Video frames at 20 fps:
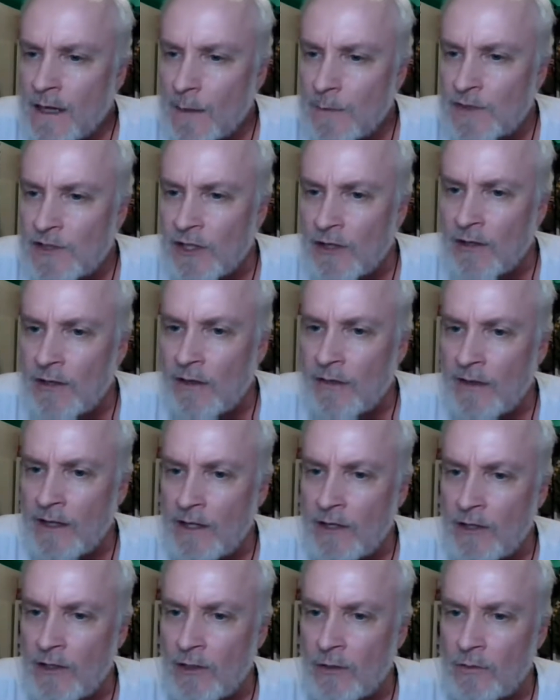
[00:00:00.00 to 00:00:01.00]
I'm starting to
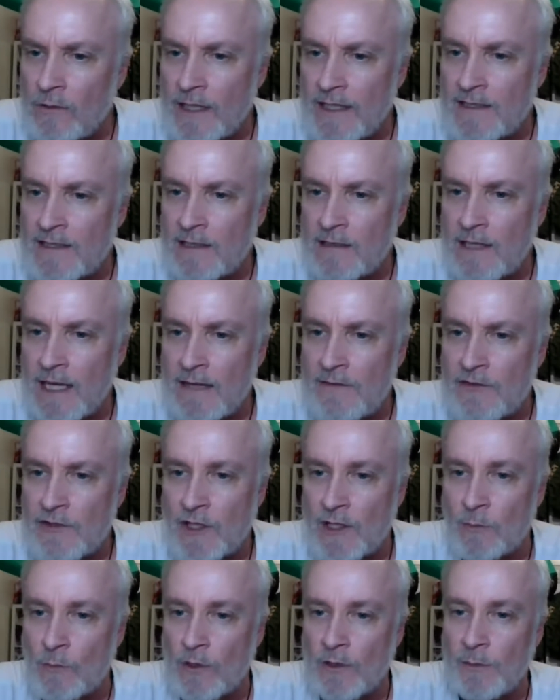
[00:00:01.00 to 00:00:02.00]
think you don't like to live
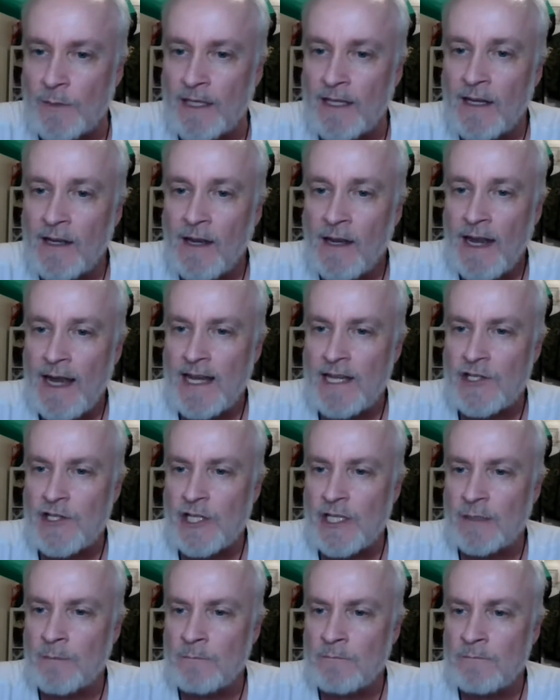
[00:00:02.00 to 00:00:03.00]
stream with me. Hey,
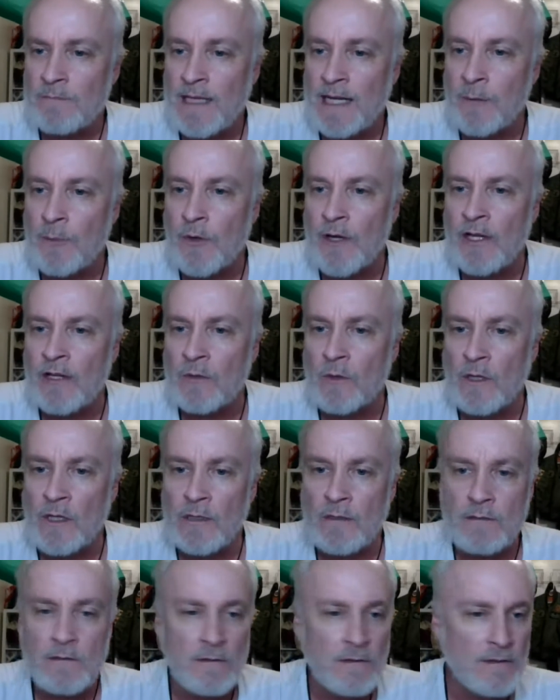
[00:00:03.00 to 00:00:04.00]
Jim, I'll bring you
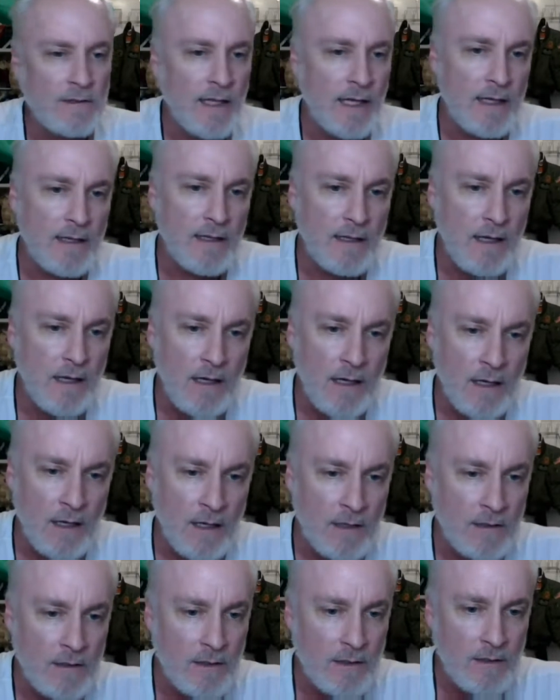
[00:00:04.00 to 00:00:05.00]
on. Okay,
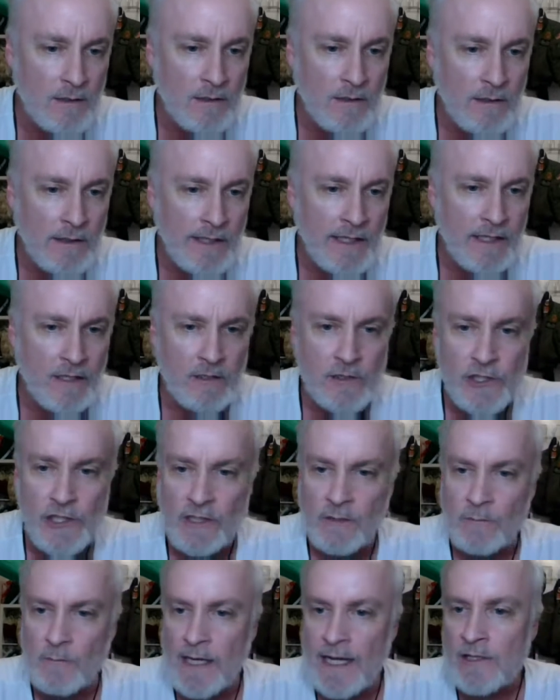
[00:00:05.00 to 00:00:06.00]
here,
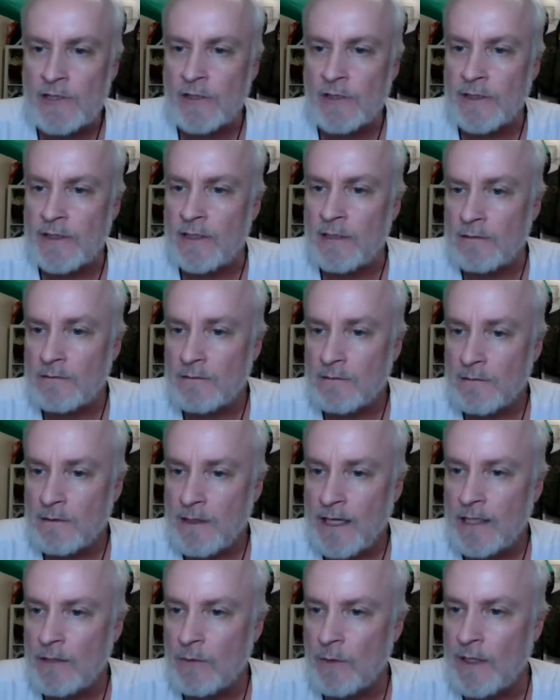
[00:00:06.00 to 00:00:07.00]
Jim. Actually,
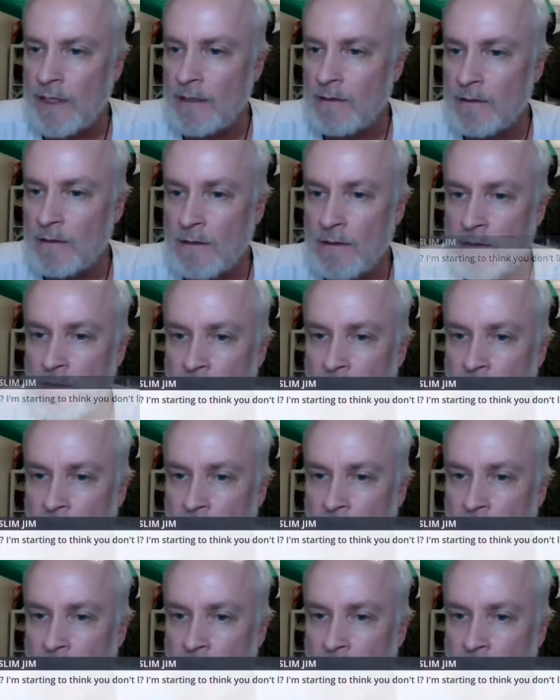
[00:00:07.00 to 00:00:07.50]
how do I?